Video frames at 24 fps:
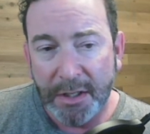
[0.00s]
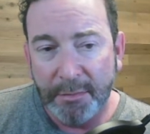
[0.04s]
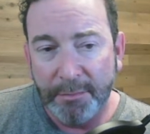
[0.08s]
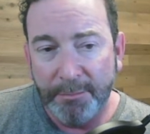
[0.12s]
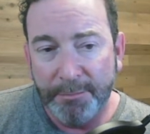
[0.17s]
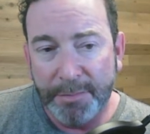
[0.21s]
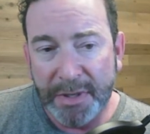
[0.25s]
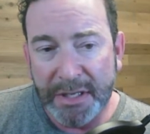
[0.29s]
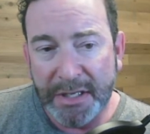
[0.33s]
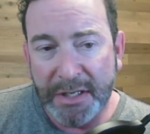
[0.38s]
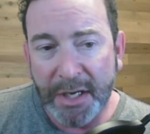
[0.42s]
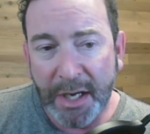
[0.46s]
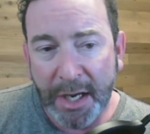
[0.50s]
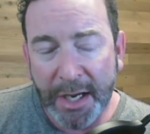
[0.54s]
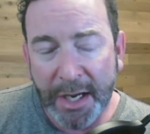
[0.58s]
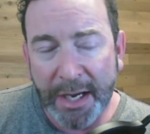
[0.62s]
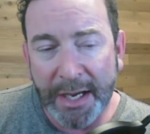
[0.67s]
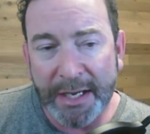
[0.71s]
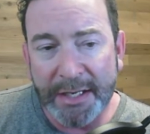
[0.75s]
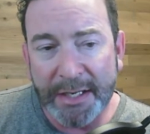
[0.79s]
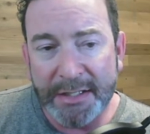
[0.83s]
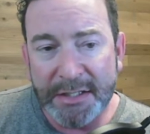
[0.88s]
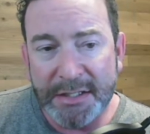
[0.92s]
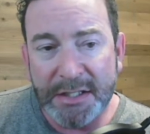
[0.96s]

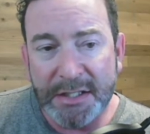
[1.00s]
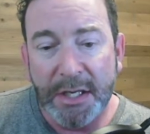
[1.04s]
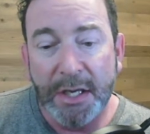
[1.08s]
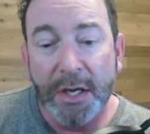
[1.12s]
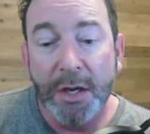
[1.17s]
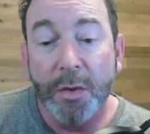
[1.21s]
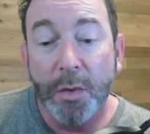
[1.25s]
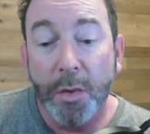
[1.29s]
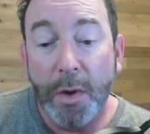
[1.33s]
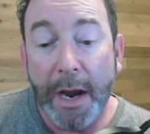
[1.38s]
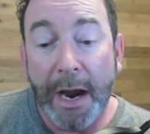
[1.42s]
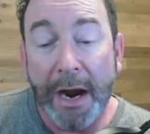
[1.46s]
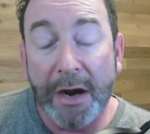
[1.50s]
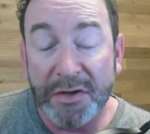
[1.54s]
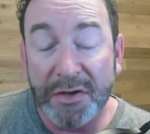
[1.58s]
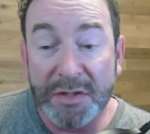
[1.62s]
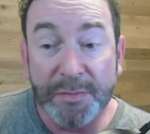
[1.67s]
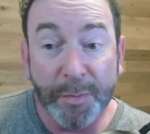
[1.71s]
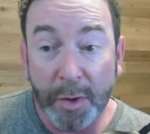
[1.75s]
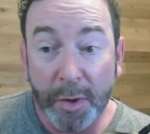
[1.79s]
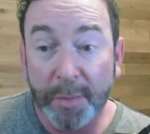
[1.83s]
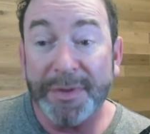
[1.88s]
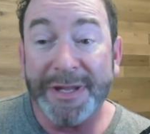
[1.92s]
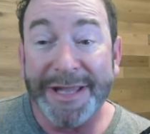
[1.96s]
because our
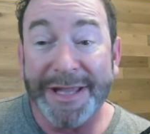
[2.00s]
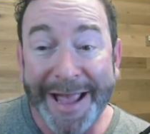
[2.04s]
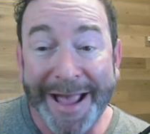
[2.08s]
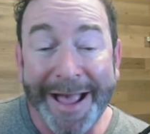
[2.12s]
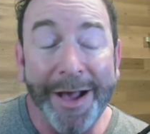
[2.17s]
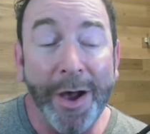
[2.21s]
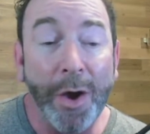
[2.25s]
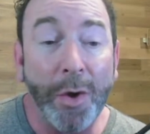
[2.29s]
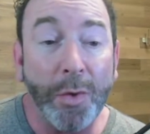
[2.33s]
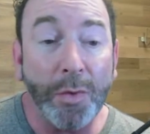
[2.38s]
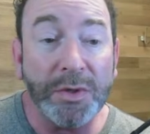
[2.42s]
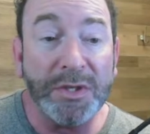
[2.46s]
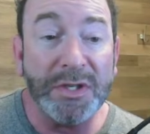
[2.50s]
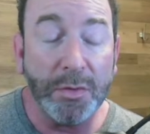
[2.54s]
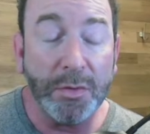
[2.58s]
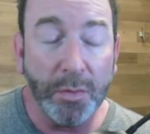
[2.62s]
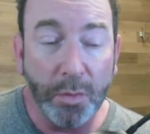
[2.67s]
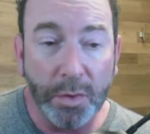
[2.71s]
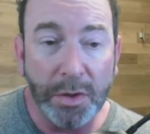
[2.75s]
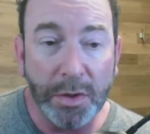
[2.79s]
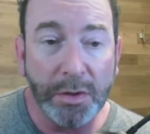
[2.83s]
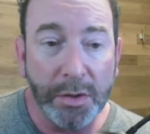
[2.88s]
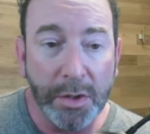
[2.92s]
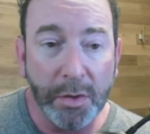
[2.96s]
sperm count
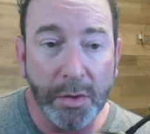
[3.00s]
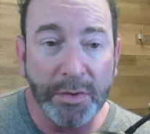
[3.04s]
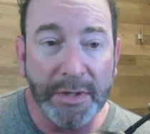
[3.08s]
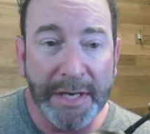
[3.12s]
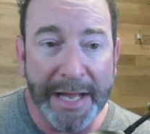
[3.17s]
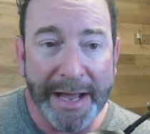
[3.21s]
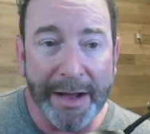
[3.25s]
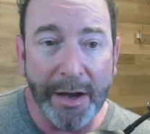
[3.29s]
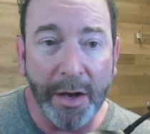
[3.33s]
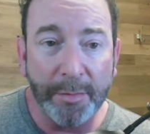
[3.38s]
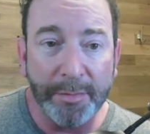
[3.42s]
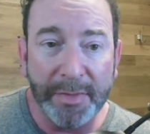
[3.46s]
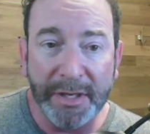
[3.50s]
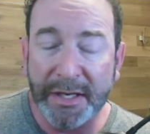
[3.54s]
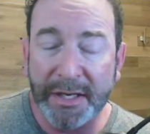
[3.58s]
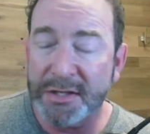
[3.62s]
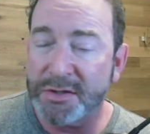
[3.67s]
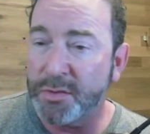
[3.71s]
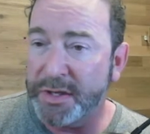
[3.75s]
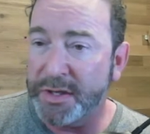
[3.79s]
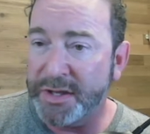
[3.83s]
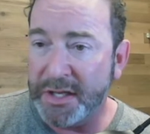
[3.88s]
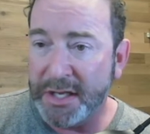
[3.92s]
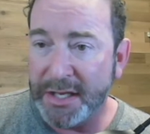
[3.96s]
will go down,
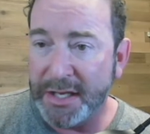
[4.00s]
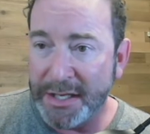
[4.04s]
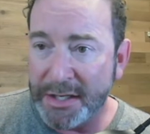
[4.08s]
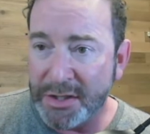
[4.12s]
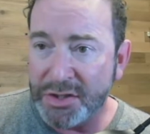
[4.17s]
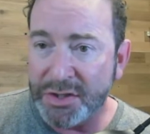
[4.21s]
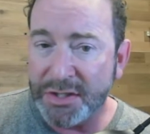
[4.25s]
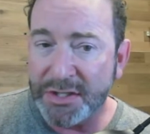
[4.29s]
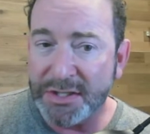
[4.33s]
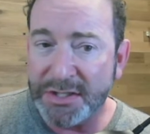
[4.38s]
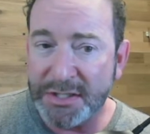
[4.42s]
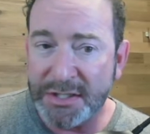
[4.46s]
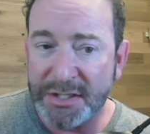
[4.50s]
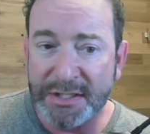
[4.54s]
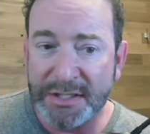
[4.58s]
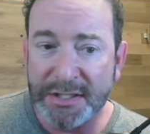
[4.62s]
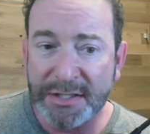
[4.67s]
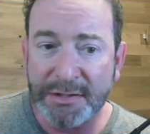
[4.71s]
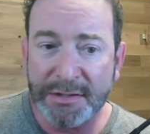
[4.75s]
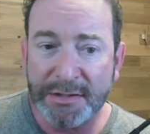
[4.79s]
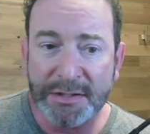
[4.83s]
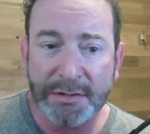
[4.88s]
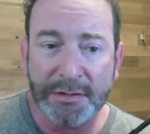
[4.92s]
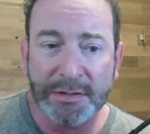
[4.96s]
because with each
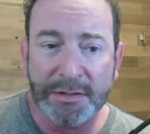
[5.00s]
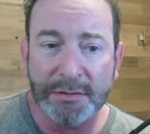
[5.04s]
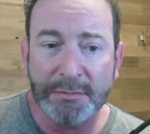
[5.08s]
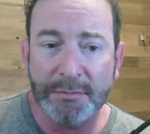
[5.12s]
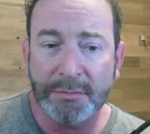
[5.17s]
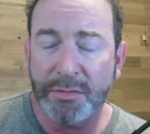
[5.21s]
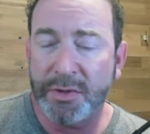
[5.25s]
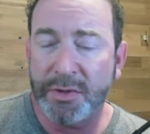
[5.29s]
successive